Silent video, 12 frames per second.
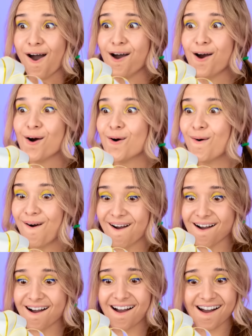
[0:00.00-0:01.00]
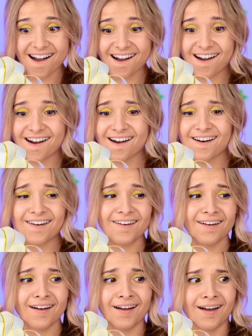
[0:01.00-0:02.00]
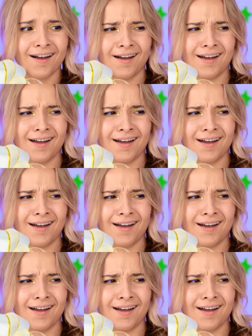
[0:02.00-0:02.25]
Look at this! It's so fancy!